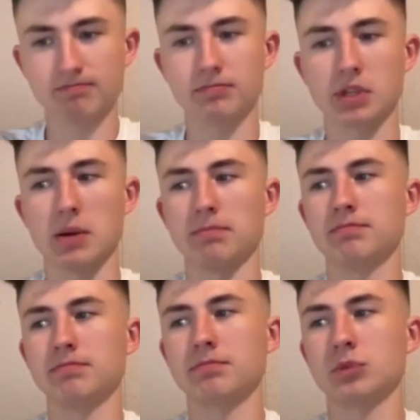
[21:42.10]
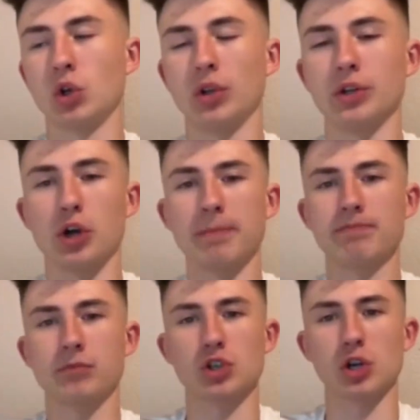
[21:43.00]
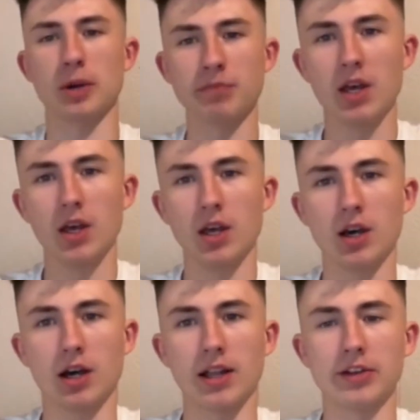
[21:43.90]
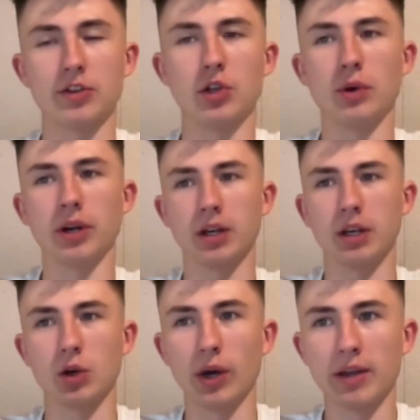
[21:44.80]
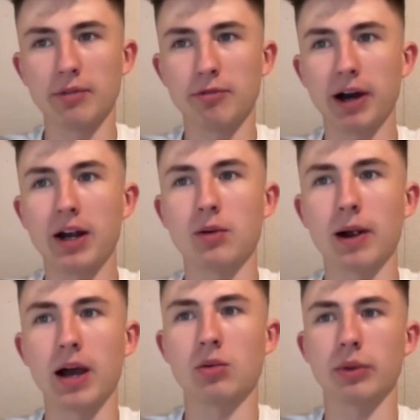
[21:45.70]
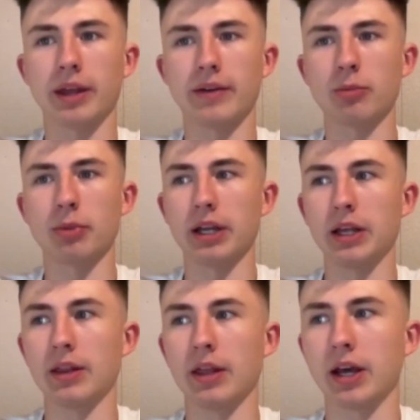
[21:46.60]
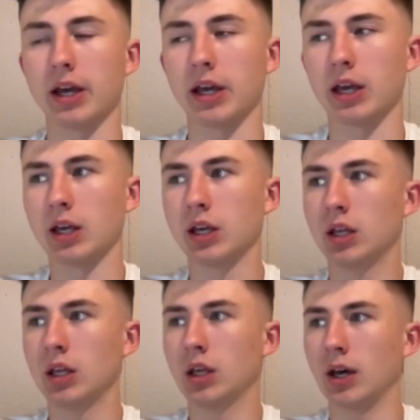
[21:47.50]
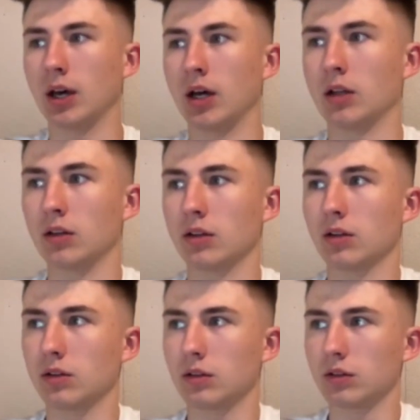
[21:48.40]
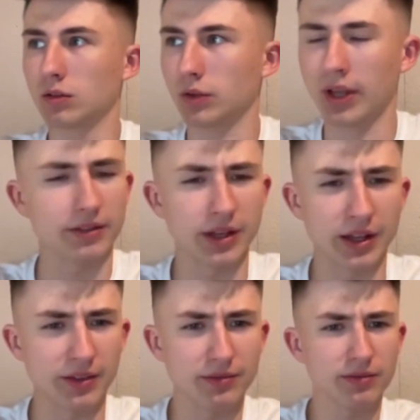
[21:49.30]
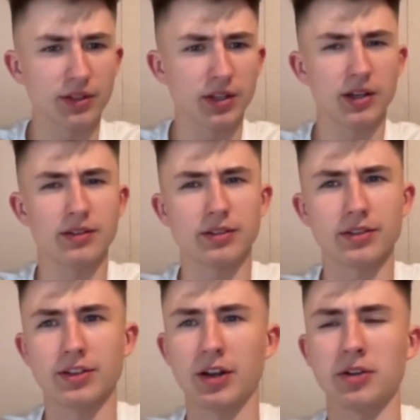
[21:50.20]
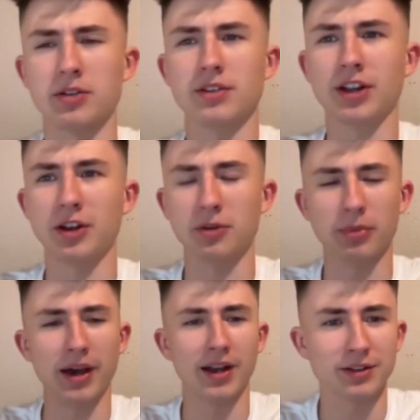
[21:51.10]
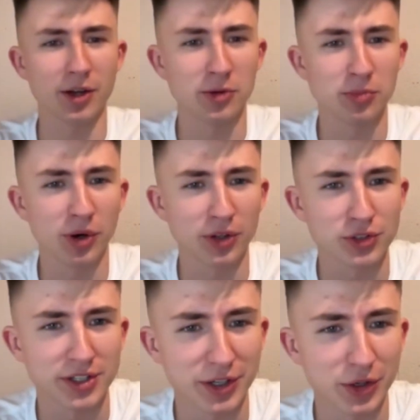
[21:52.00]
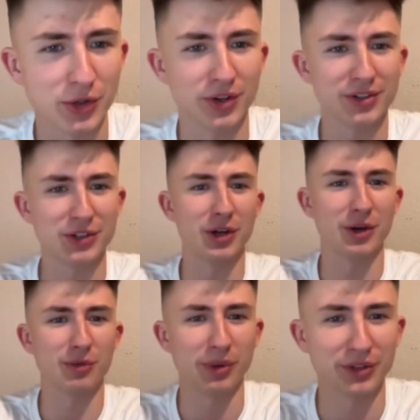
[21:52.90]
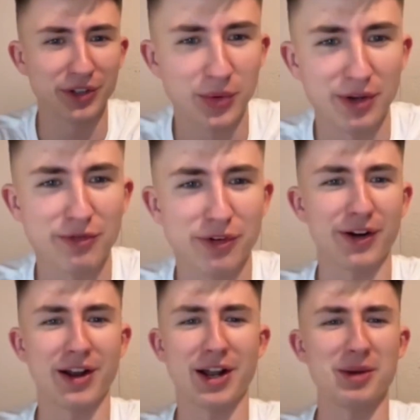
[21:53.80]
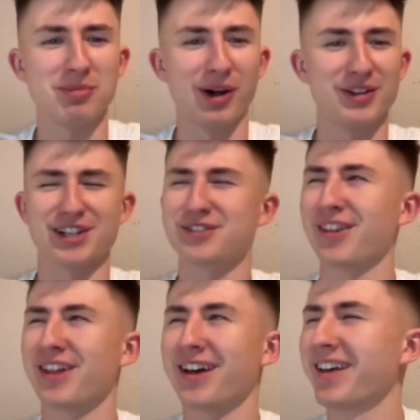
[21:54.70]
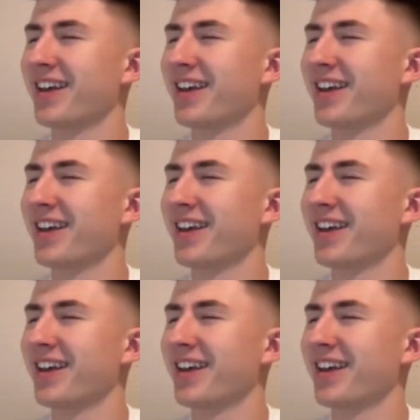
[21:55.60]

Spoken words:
Yep. Totally agree for sure. I like to do a quick fire round with everybody that uh, well, that sounded bad. I apologize. I know you're, come from military. Quick fire round. I apologize for that.